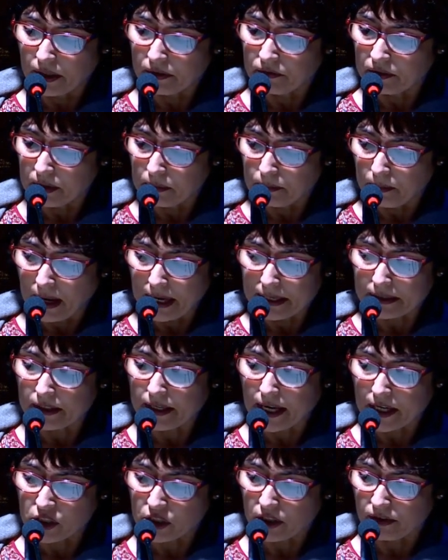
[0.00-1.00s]
given by
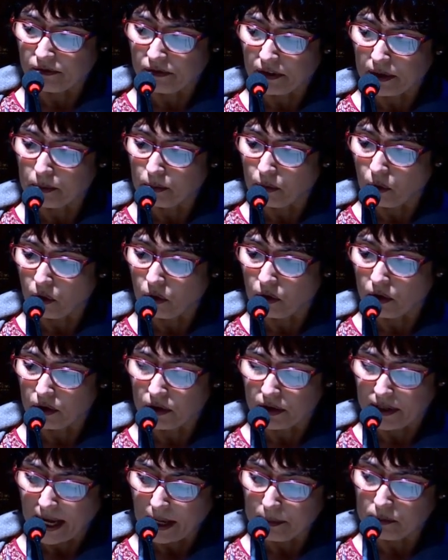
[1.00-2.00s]
the National Film
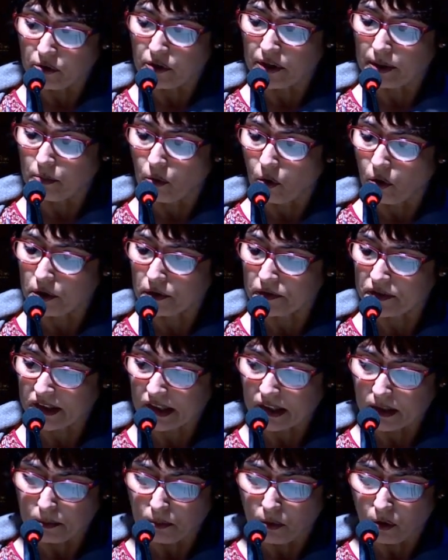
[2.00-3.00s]
Library Board of
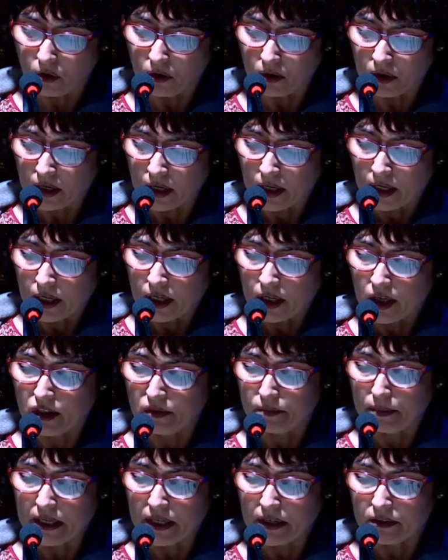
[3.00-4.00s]
Singapore.
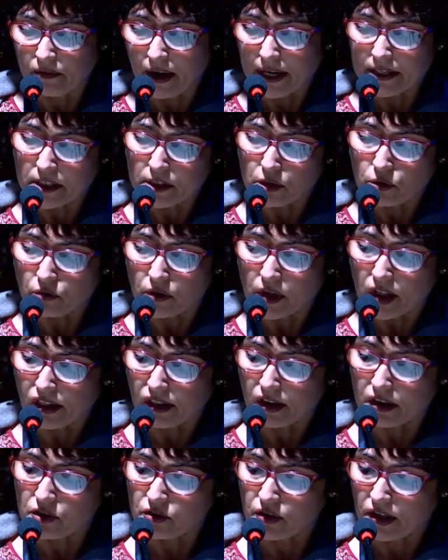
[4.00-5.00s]
He's been invited to
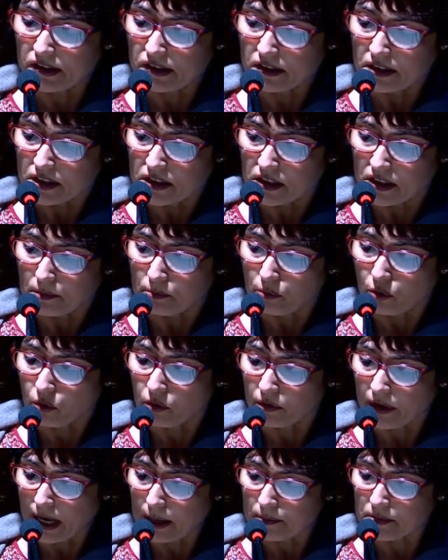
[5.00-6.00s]
research residency
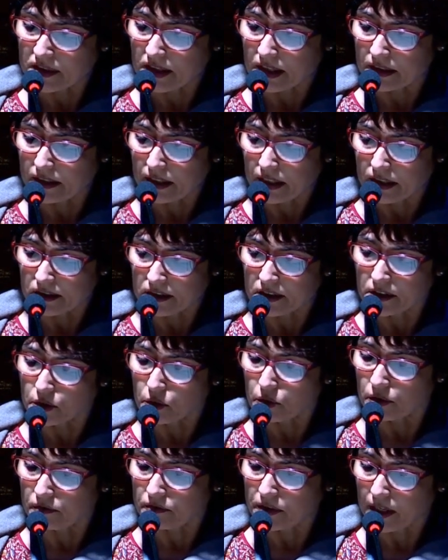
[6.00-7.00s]
programs at the
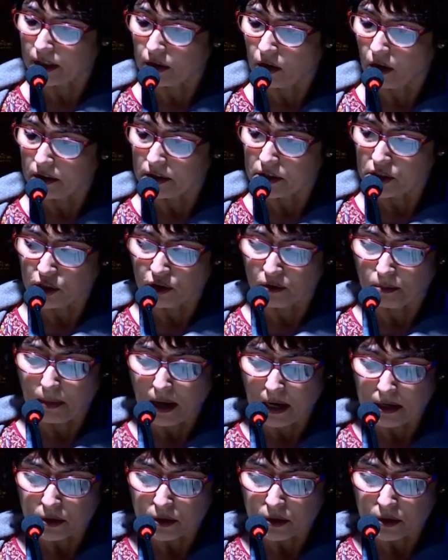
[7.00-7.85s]
Institute of Technology of